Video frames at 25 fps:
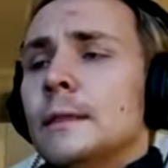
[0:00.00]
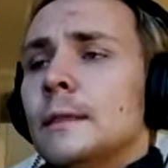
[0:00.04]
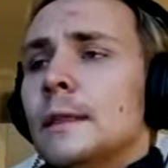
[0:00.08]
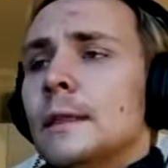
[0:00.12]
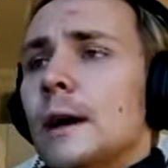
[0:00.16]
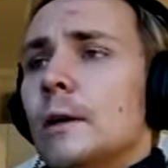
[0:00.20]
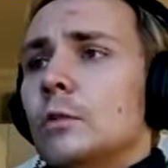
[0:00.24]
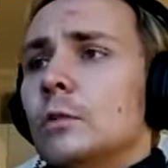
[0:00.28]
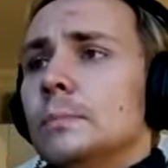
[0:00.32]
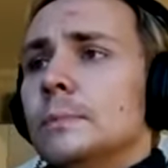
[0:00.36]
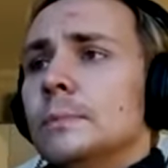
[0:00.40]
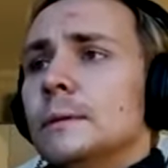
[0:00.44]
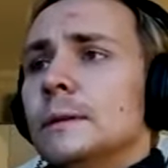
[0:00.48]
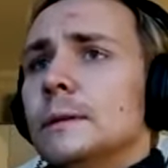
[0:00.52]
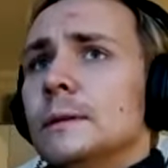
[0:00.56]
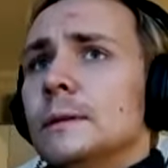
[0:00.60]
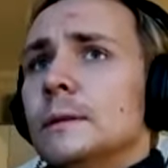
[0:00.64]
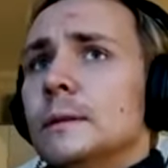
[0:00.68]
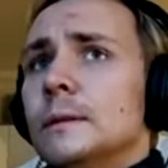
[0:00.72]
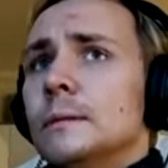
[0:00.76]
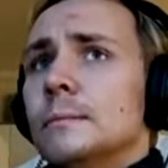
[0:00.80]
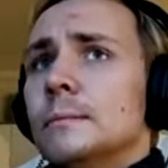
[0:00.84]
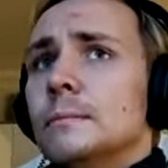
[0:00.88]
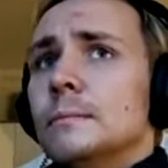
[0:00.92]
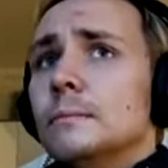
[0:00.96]
That would
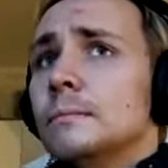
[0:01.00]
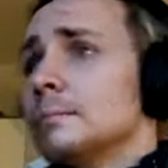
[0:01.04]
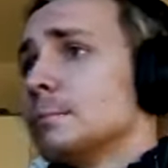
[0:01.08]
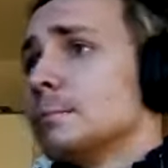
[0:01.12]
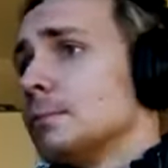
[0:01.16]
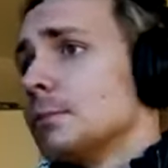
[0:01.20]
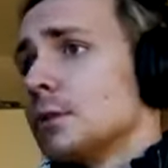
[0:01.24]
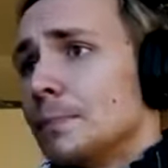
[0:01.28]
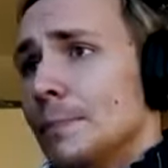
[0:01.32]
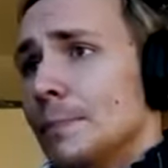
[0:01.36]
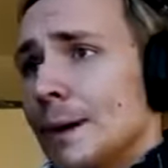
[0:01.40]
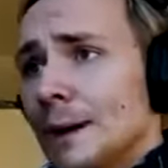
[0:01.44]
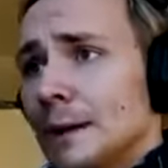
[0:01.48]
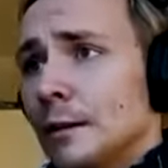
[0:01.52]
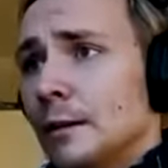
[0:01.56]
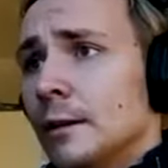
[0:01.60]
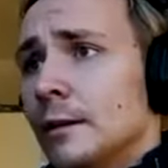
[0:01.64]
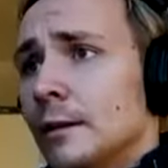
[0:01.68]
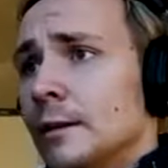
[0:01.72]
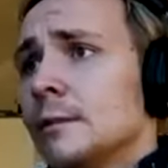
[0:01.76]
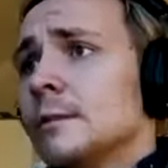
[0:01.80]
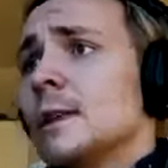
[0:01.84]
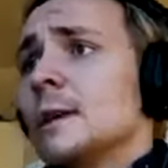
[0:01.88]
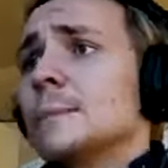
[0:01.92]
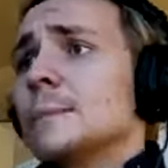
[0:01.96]
be
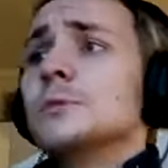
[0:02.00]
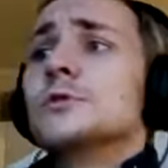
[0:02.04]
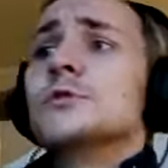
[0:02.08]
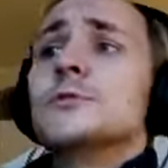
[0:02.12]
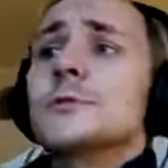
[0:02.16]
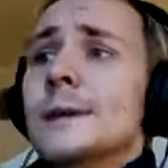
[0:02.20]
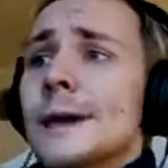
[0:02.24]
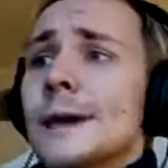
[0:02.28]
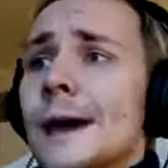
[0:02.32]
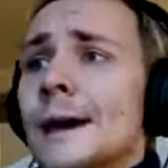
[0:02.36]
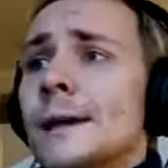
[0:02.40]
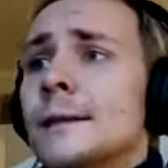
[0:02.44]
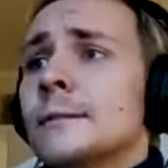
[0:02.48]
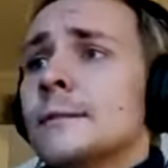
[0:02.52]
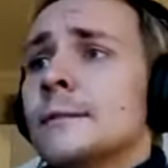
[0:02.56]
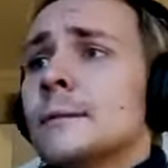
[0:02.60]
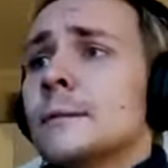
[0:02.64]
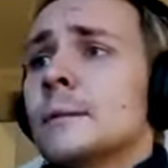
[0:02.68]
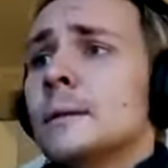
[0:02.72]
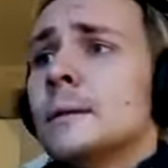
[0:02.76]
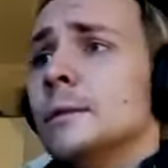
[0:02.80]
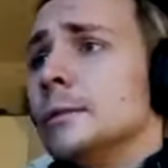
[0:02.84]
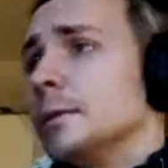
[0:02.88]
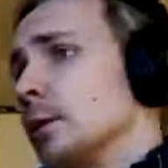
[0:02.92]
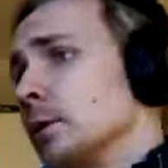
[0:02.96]
Smilodon, saber-toothed cats.
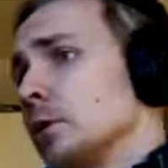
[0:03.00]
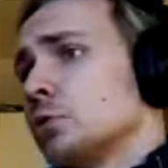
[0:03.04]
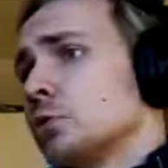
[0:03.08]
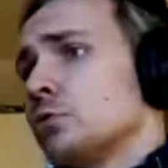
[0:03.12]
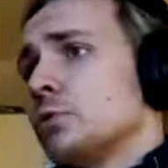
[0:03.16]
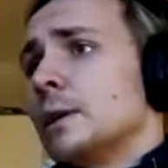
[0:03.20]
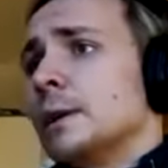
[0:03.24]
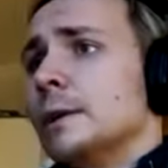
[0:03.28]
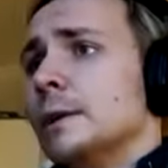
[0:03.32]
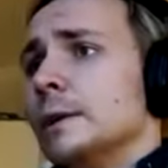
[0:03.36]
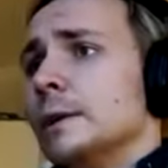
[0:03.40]
In the Australian